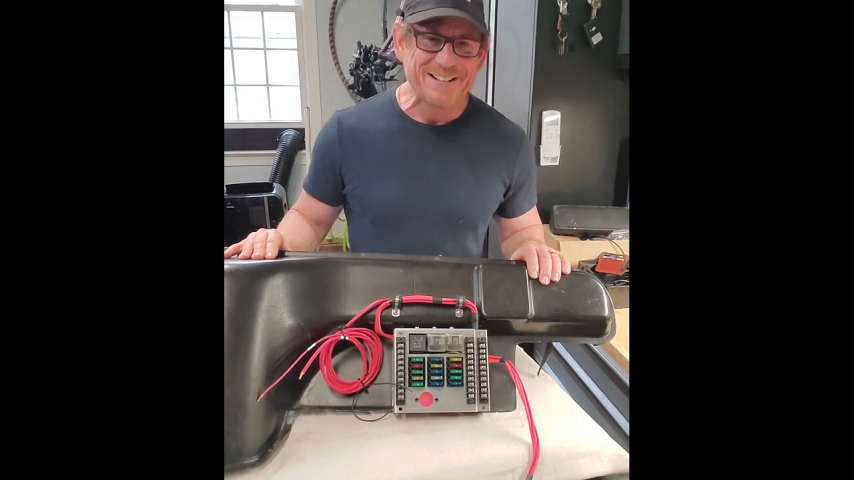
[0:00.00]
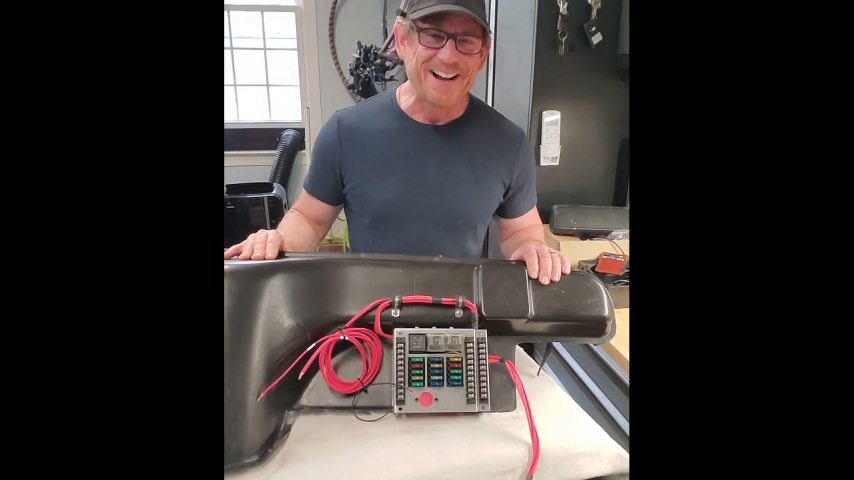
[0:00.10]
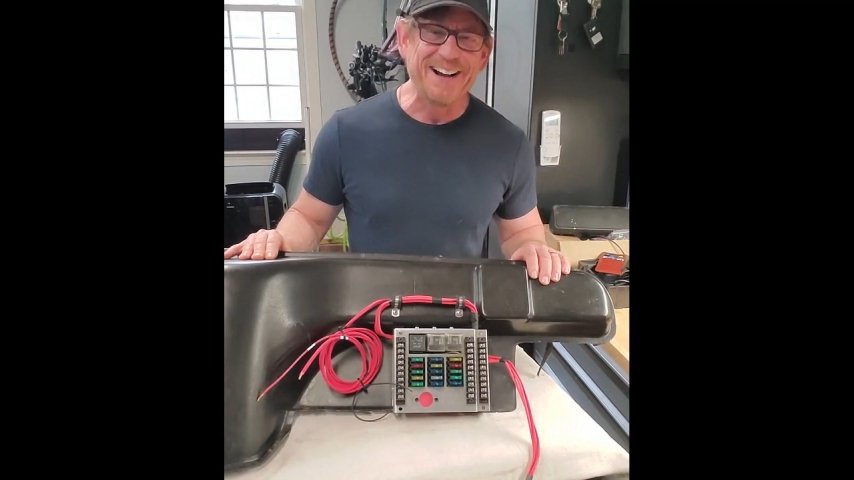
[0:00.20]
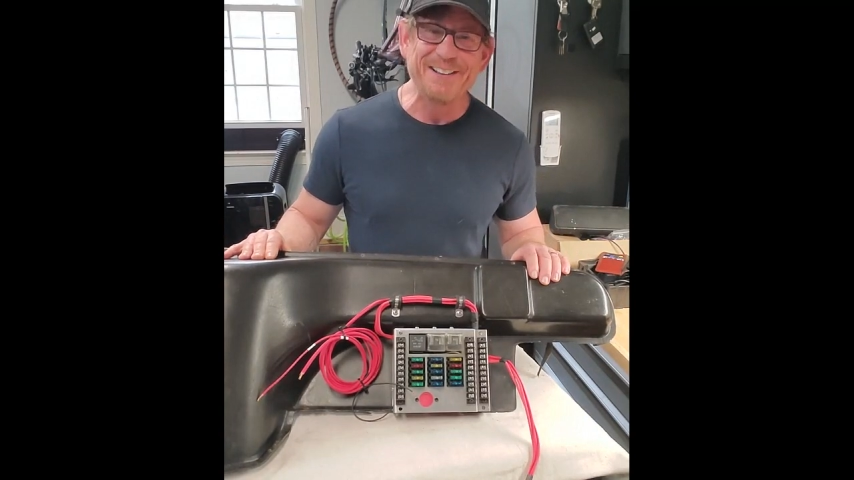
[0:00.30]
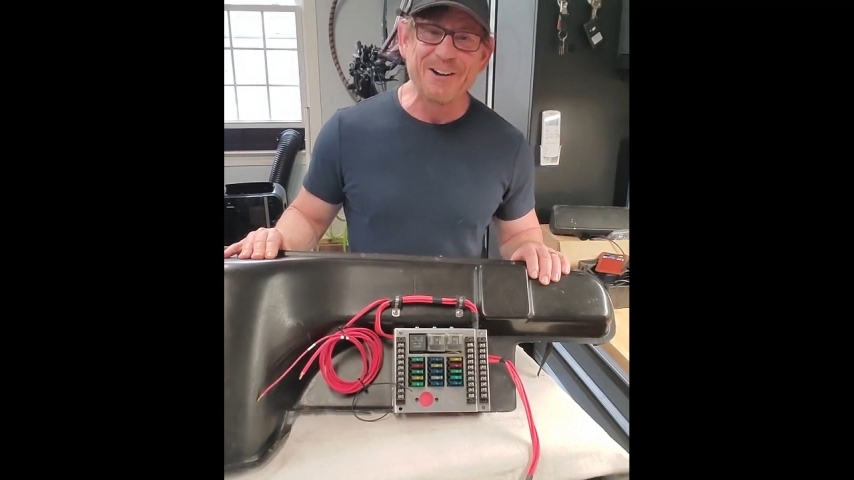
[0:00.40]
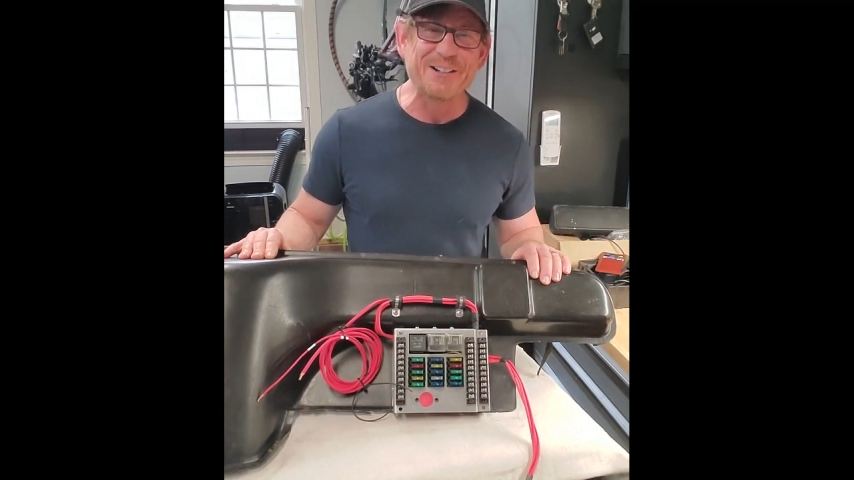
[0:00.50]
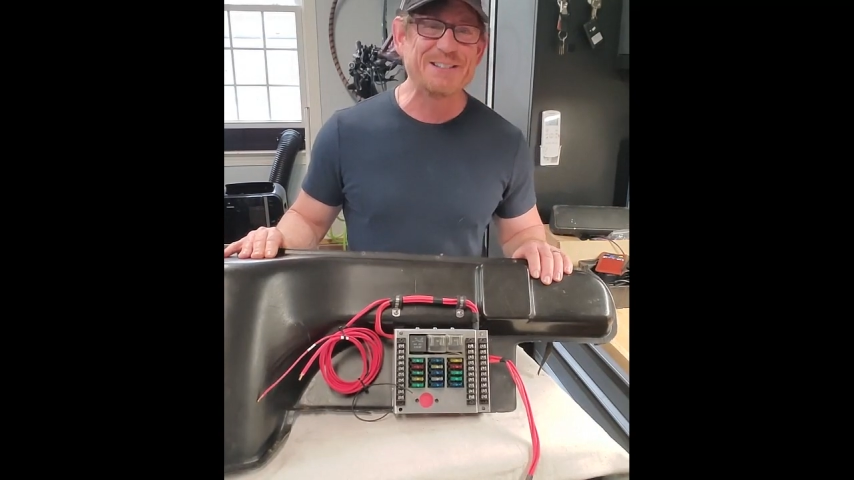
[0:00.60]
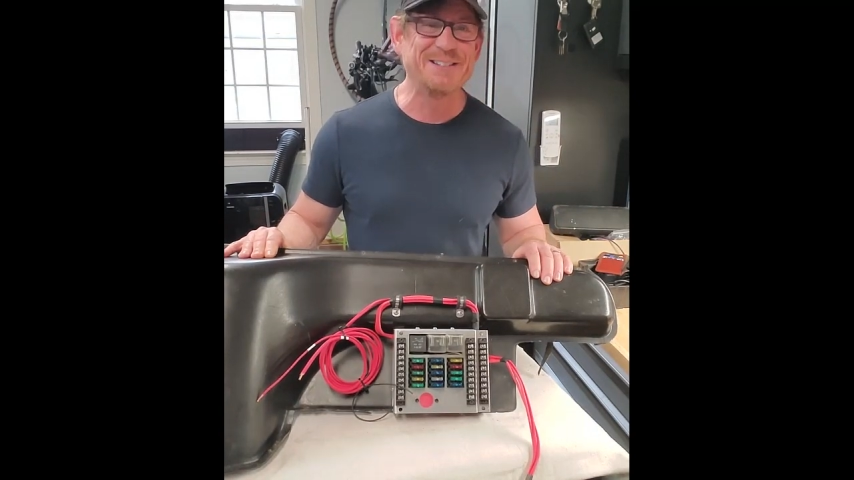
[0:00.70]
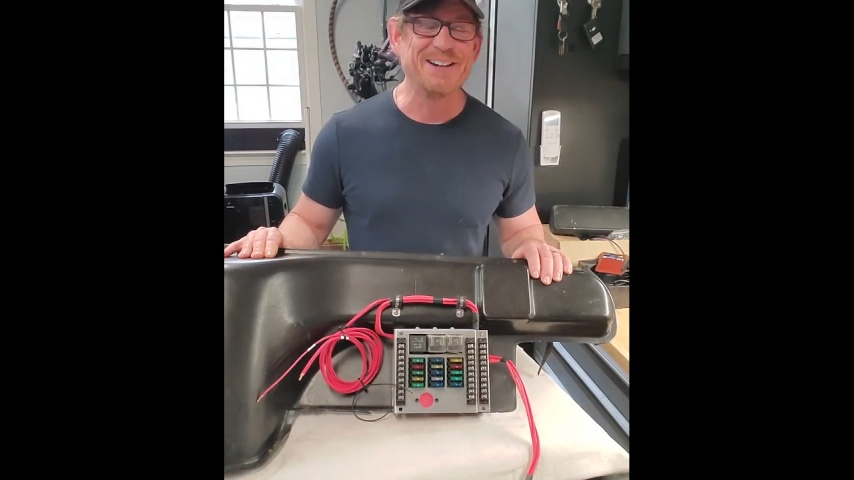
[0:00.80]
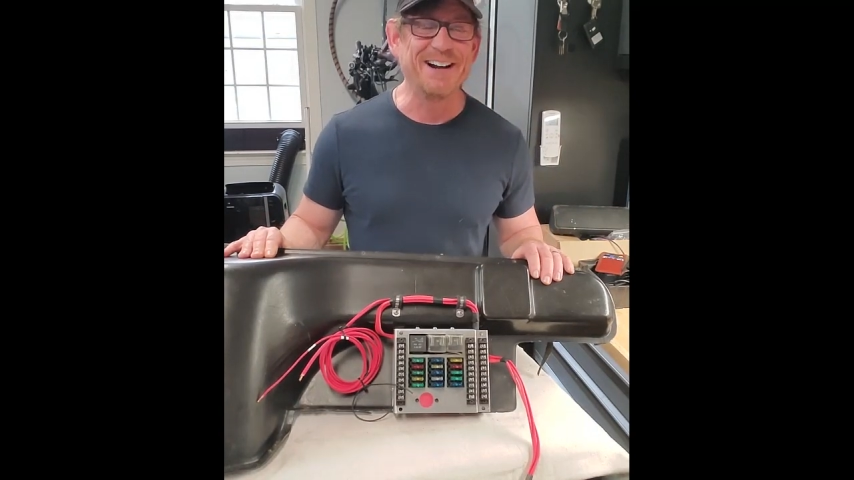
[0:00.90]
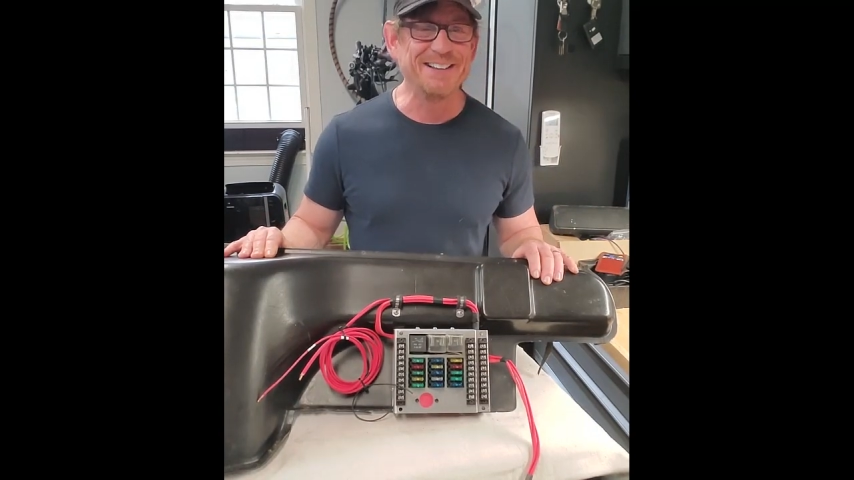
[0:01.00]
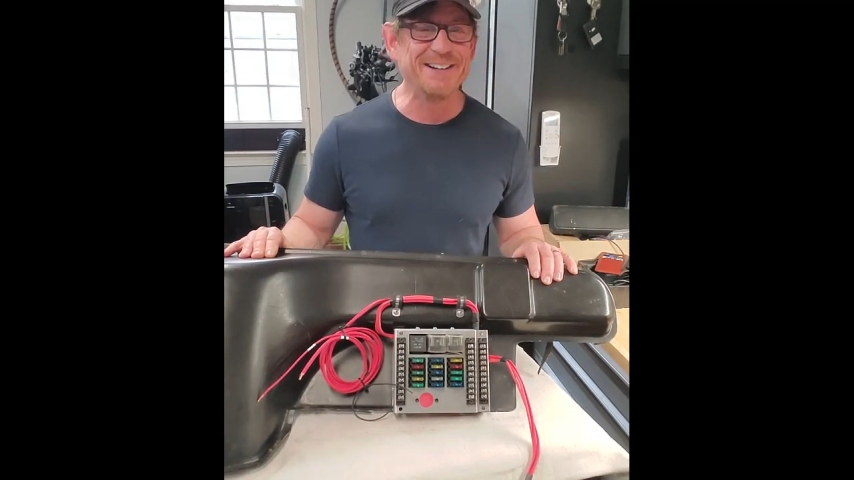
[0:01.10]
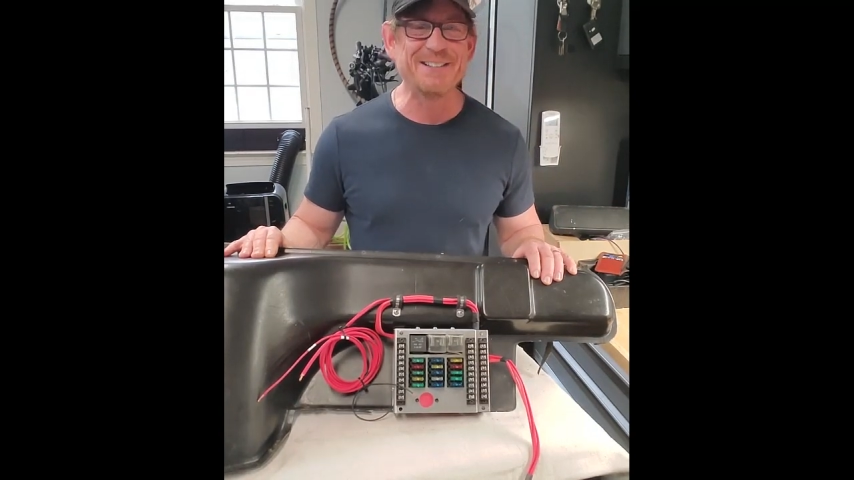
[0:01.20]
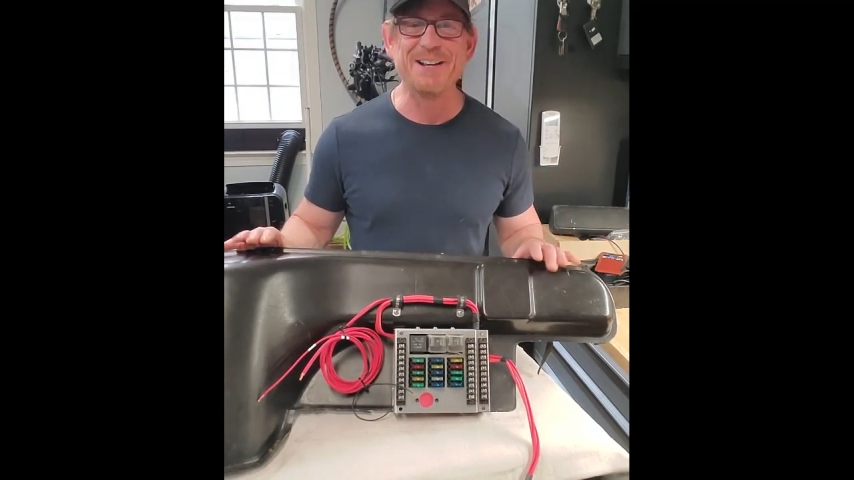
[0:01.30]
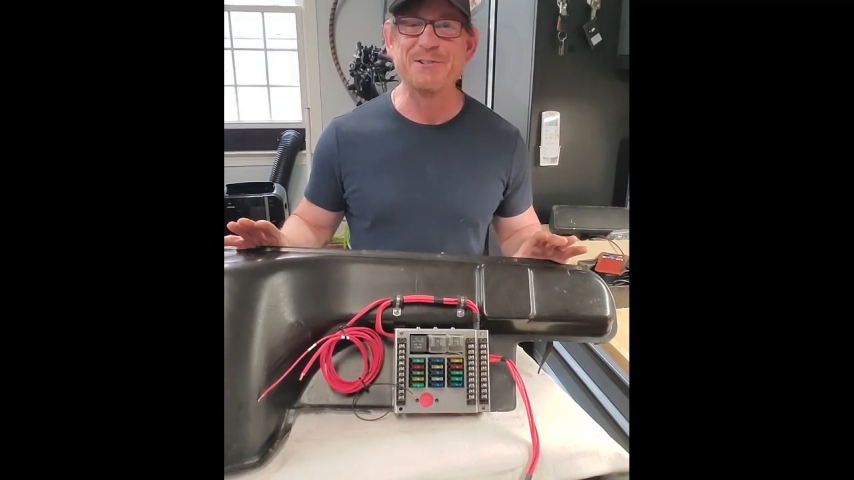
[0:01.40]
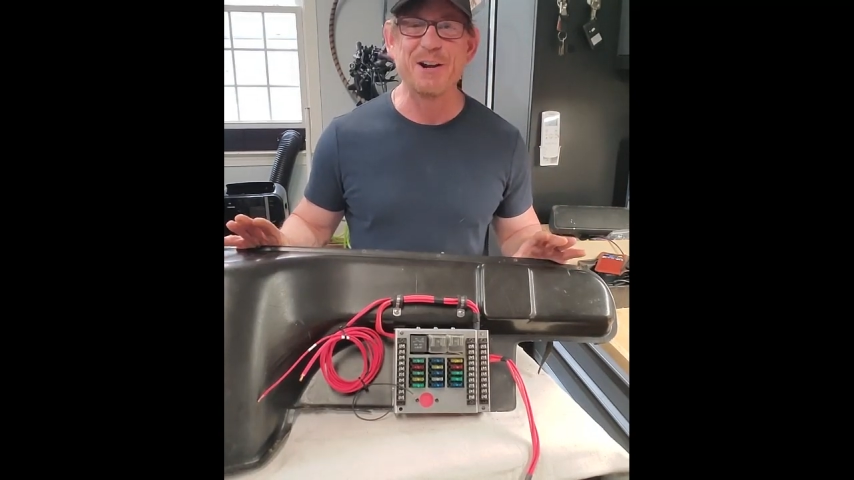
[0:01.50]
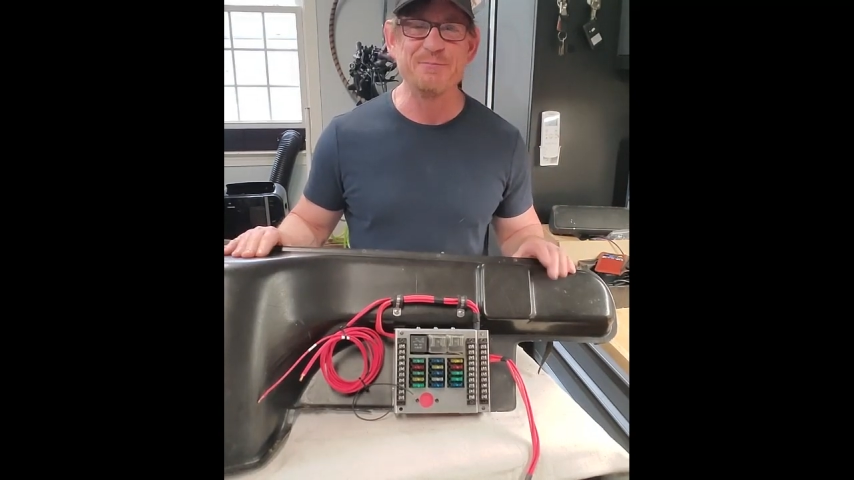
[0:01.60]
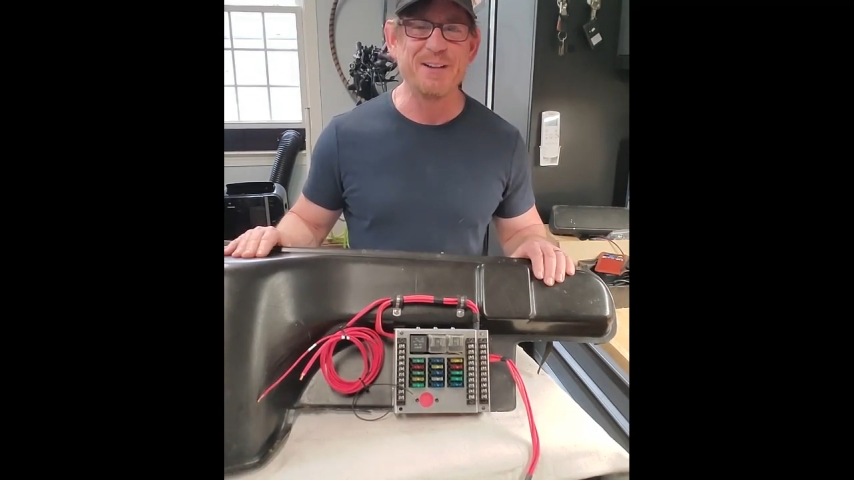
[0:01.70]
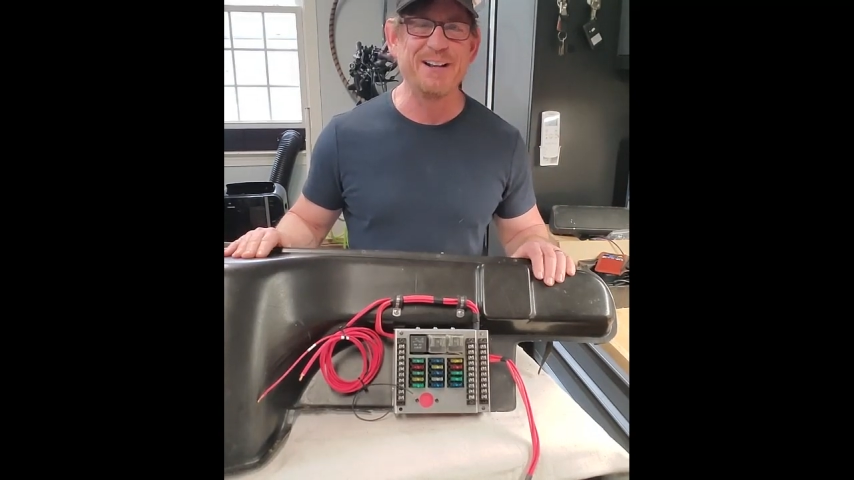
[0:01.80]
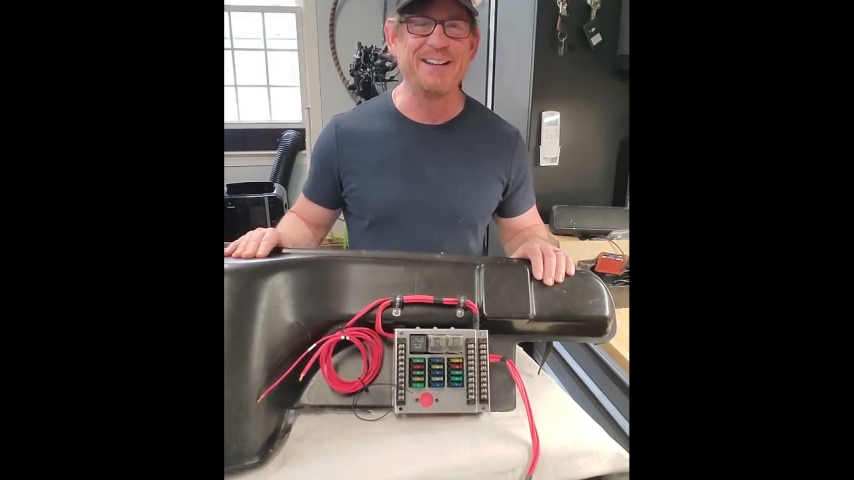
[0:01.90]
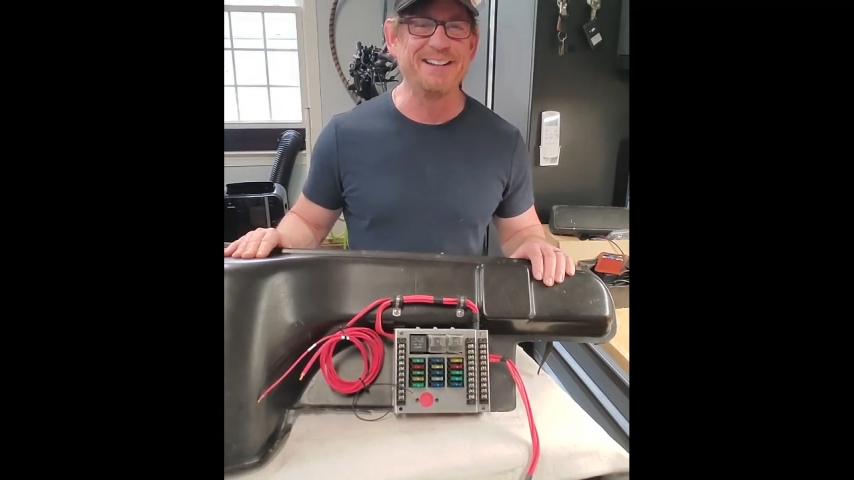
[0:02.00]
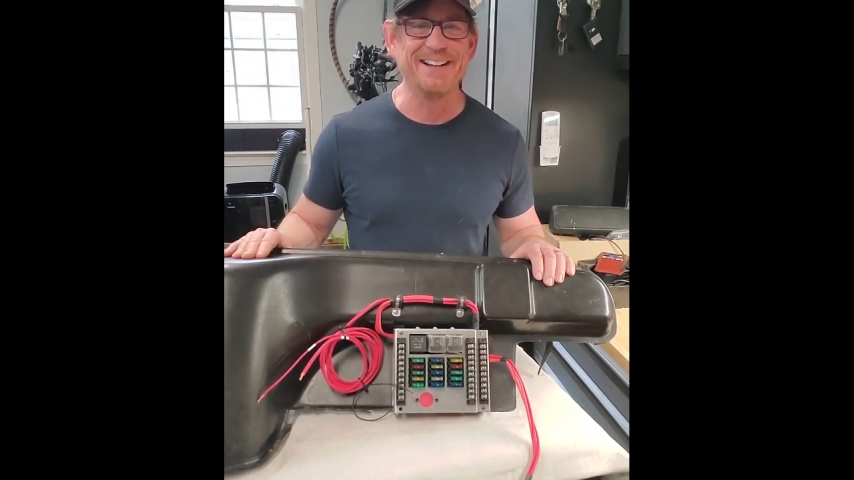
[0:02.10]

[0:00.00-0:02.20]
I looked, I tried many,